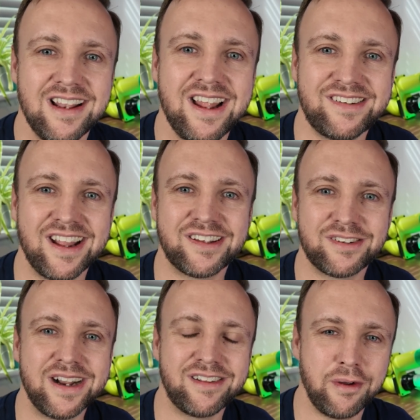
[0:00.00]
Let's get
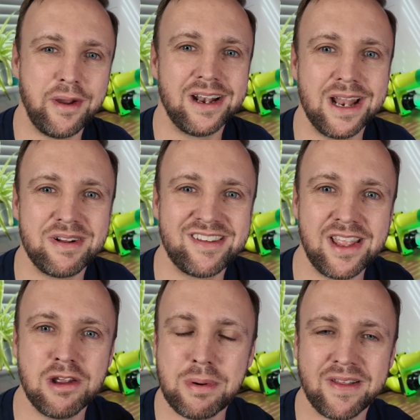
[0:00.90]
straight to it and let me
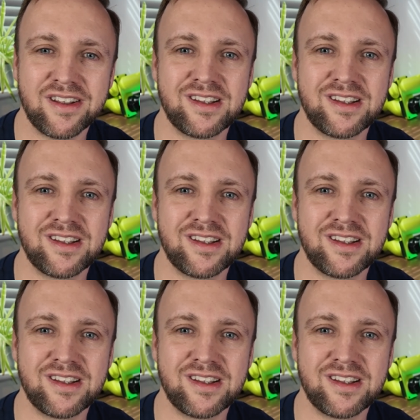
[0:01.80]
tell you about the